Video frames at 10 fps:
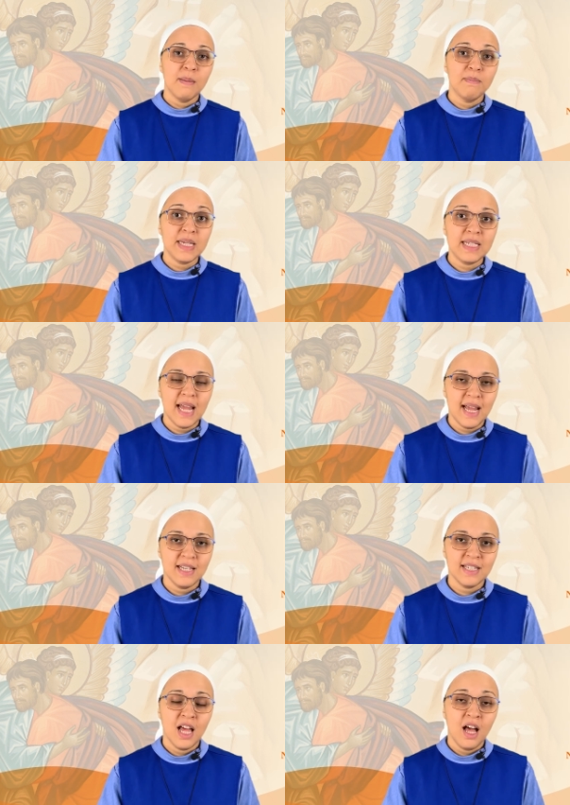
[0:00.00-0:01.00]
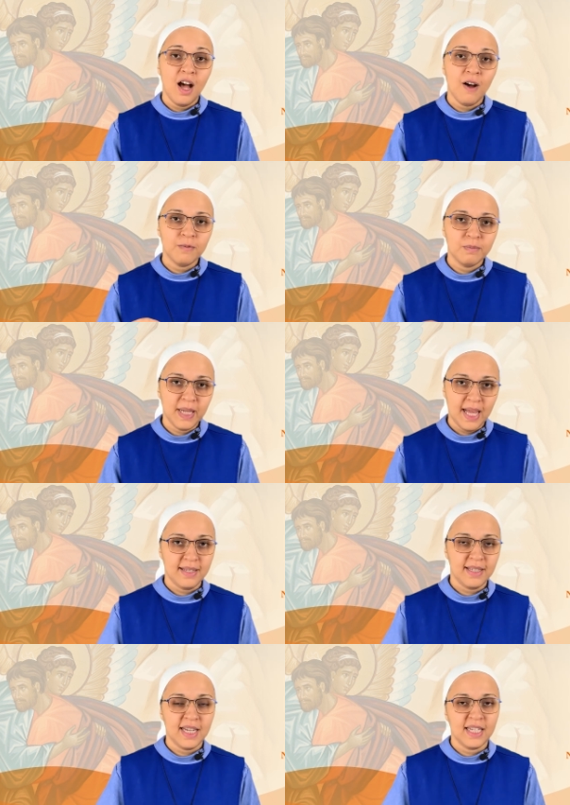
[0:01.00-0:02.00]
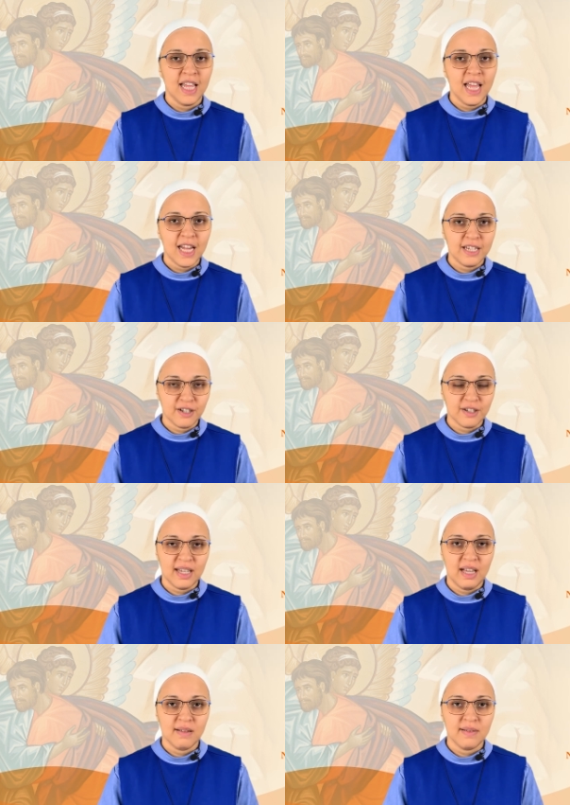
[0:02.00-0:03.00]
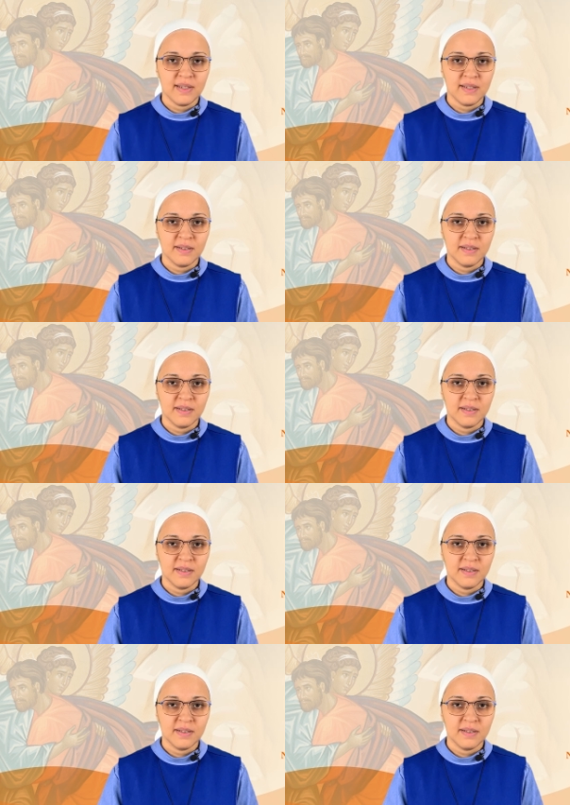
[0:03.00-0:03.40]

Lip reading: be days of blessing in our lives.